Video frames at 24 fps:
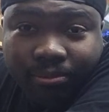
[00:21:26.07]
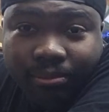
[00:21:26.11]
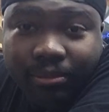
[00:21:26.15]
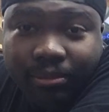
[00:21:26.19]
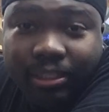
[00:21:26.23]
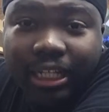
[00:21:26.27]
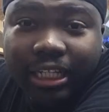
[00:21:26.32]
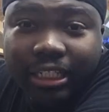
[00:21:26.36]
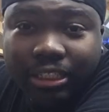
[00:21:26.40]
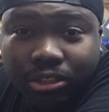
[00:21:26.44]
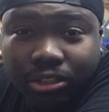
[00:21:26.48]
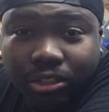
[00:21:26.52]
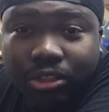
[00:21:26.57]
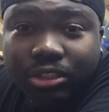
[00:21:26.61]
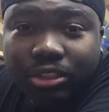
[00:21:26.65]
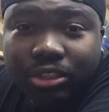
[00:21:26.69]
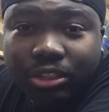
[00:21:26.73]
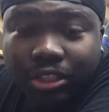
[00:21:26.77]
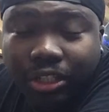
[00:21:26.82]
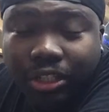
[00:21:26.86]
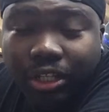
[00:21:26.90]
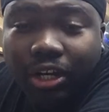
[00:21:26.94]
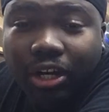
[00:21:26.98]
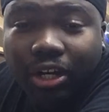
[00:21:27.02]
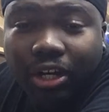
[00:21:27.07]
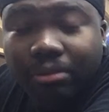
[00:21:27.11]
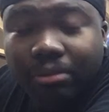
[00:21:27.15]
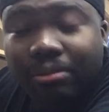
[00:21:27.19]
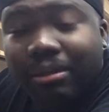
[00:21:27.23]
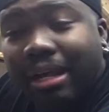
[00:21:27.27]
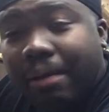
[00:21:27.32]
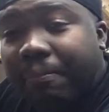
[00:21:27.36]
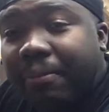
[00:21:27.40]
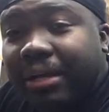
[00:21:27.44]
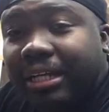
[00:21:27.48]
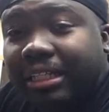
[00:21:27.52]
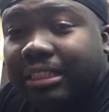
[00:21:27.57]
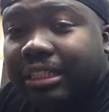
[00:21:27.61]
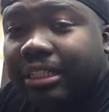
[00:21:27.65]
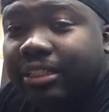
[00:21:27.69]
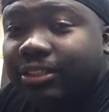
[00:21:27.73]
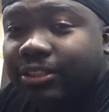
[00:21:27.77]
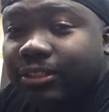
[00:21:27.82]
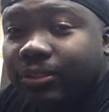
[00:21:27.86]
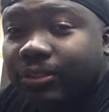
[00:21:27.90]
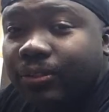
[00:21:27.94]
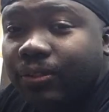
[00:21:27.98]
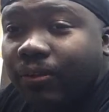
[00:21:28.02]
Test yours in the yard. That makes sense
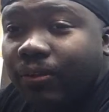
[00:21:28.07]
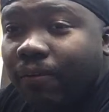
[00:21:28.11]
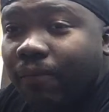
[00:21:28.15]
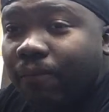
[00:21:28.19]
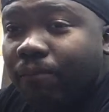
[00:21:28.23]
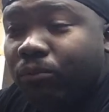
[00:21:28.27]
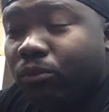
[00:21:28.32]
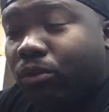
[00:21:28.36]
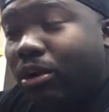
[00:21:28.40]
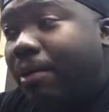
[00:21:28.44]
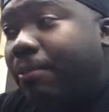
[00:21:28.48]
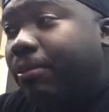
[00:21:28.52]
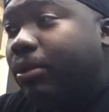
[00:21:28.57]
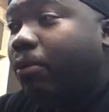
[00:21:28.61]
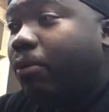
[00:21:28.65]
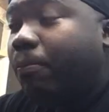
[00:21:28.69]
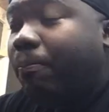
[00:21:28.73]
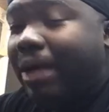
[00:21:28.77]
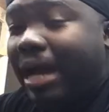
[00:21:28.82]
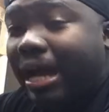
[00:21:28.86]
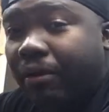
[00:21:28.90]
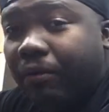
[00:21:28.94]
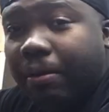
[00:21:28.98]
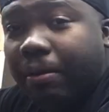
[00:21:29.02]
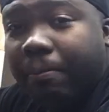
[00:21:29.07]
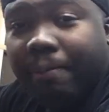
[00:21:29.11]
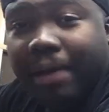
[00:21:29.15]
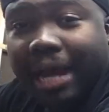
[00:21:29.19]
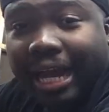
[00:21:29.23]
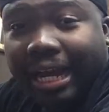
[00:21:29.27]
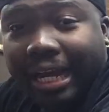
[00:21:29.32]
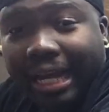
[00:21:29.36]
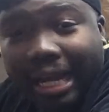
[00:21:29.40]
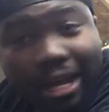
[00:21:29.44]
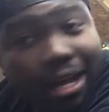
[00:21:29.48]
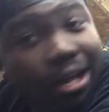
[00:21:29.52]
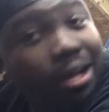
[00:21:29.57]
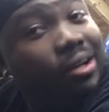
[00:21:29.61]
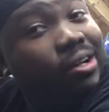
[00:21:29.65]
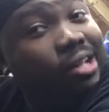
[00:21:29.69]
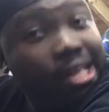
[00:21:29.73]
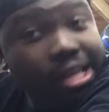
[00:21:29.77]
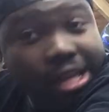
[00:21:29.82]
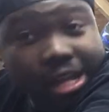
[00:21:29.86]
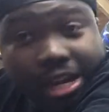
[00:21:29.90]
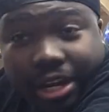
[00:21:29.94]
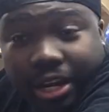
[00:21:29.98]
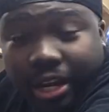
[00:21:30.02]
too. Grab a little battery pack out
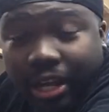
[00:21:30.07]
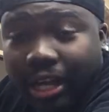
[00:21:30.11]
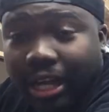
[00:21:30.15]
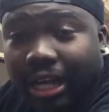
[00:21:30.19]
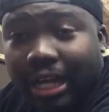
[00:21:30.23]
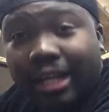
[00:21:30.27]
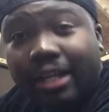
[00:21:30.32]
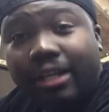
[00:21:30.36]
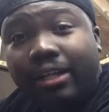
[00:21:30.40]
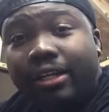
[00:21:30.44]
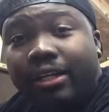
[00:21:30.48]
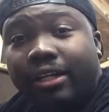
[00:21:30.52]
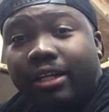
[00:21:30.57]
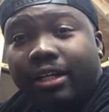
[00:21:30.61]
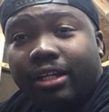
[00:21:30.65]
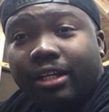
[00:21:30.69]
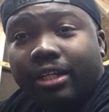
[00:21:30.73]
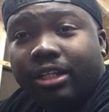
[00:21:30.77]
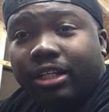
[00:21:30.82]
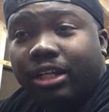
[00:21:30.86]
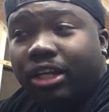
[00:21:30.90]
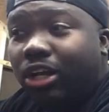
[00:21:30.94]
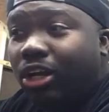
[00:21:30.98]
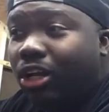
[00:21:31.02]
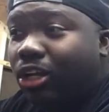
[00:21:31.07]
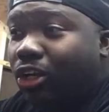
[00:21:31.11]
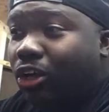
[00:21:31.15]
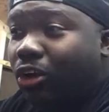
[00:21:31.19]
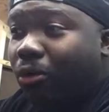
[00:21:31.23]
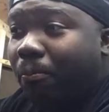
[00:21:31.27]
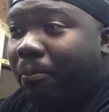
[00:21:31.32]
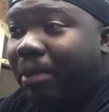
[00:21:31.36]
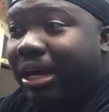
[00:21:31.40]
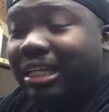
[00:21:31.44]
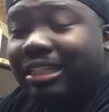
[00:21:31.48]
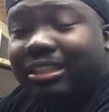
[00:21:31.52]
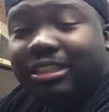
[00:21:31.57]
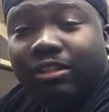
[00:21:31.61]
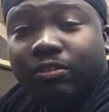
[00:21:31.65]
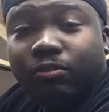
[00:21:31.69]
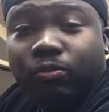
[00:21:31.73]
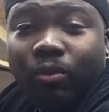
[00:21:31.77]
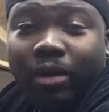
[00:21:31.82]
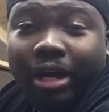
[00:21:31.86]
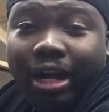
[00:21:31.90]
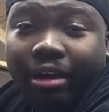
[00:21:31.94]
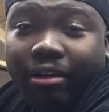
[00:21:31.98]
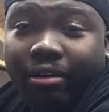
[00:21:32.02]
and you know, a little makeshift
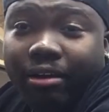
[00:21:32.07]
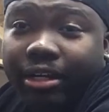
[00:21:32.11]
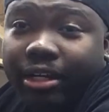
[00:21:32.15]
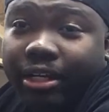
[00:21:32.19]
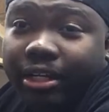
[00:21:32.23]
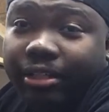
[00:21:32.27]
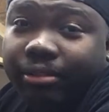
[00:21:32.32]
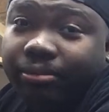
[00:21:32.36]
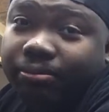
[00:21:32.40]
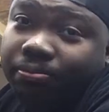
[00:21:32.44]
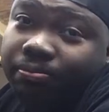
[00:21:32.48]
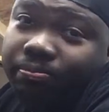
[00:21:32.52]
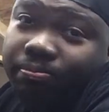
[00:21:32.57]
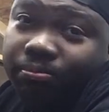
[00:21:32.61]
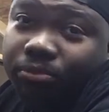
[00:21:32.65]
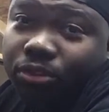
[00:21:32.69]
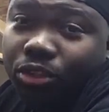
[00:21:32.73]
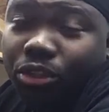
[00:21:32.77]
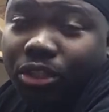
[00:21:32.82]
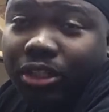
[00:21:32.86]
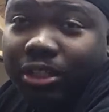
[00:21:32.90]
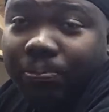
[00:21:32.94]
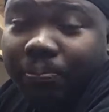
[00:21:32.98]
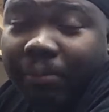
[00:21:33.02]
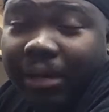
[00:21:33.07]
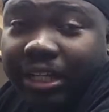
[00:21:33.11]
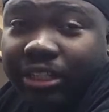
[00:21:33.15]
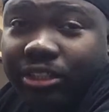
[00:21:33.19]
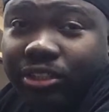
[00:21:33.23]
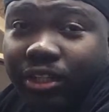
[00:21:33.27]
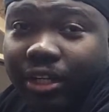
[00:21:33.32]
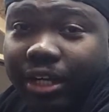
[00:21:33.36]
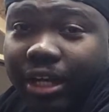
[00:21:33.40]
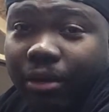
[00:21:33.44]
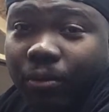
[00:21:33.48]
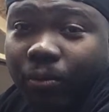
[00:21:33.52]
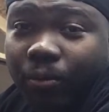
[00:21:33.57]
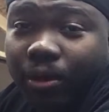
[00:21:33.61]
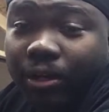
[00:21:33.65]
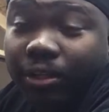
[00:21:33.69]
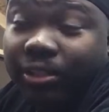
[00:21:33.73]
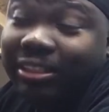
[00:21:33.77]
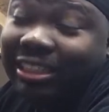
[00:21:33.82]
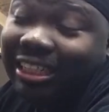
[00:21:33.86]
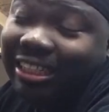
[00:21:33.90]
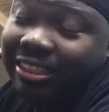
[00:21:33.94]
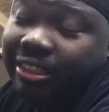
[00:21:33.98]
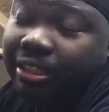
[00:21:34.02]
wiring, and you can make sure that it works.
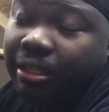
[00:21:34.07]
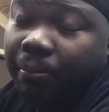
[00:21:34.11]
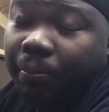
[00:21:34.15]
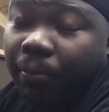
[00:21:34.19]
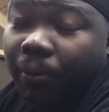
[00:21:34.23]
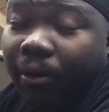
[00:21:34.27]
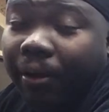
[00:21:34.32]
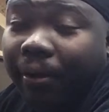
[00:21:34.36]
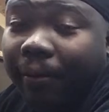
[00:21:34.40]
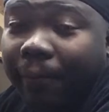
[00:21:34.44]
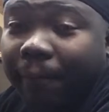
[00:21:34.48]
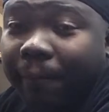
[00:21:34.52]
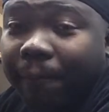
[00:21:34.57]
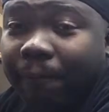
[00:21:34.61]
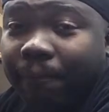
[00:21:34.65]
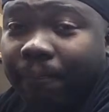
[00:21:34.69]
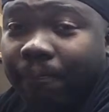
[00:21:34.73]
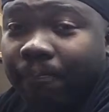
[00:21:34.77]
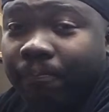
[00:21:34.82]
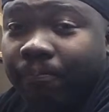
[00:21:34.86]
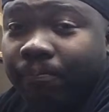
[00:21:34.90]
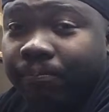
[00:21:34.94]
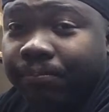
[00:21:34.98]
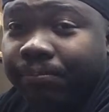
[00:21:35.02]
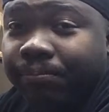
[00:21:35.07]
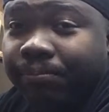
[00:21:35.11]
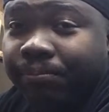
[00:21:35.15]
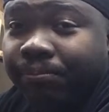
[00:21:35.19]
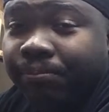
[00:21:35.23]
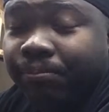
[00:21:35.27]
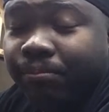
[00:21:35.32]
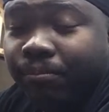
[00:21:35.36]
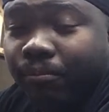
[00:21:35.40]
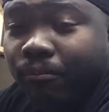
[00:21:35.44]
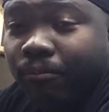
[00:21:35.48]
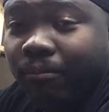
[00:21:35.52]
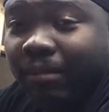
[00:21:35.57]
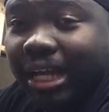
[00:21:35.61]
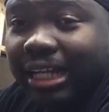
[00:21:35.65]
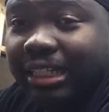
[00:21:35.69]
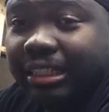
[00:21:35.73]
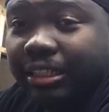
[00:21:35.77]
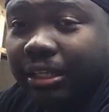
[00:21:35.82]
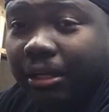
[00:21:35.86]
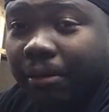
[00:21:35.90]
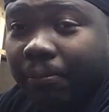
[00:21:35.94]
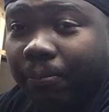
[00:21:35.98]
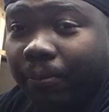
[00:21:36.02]
That's a good point. That's
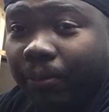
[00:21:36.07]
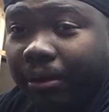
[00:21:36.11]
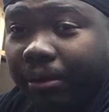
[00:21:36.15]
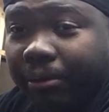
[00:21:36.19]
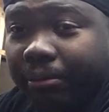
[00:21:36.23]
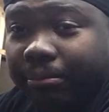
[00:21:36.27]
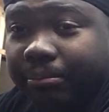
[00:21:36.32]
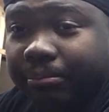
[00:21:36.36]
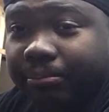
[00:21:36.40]
a good point.